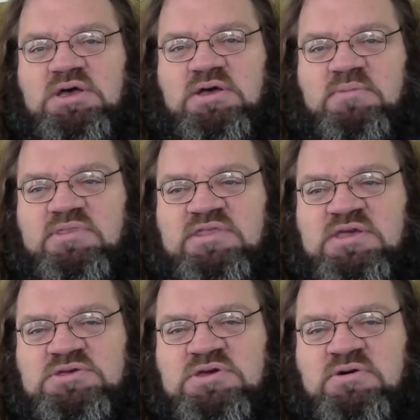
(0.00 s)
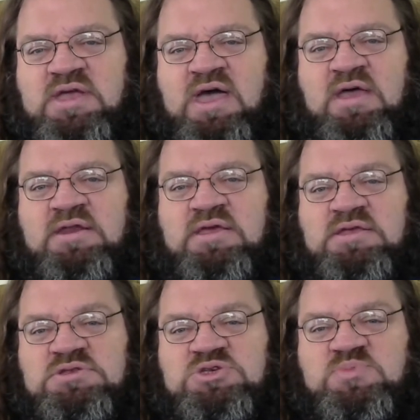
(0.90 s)
um, things going on
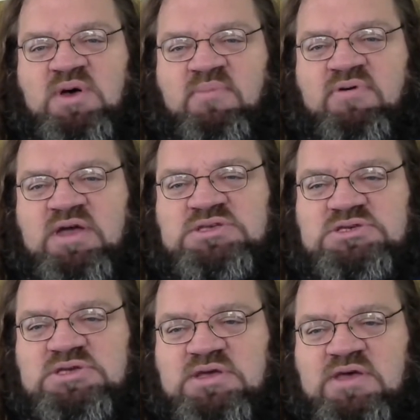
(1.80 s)
in small press.